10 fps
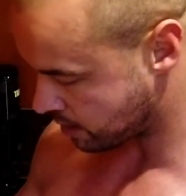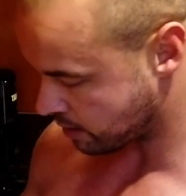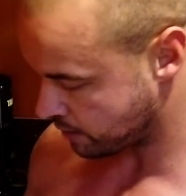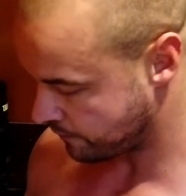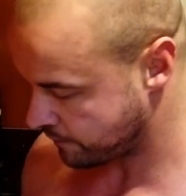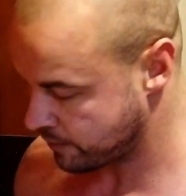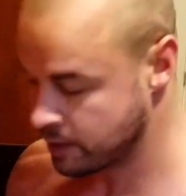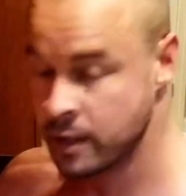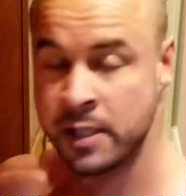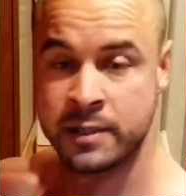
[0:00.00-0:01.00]
of
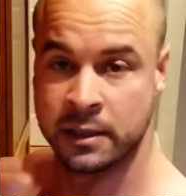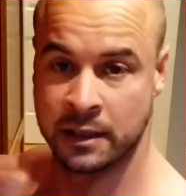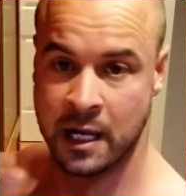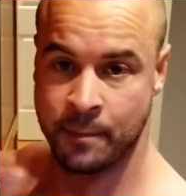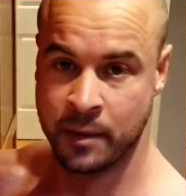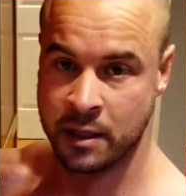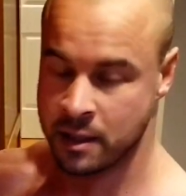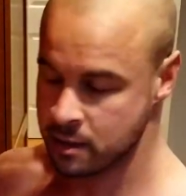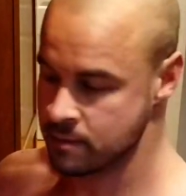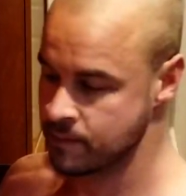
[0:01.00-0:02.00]

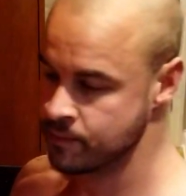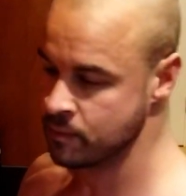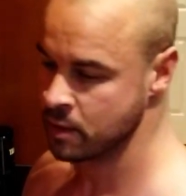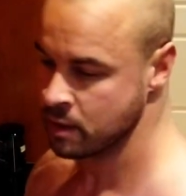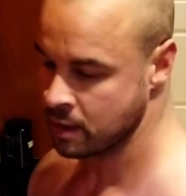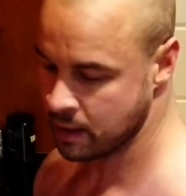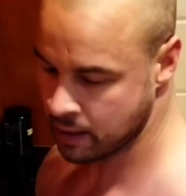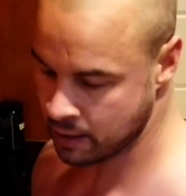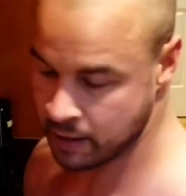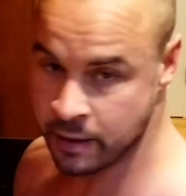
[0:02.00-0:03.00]
tilapia.
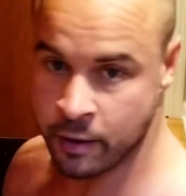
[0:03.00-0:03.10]
And I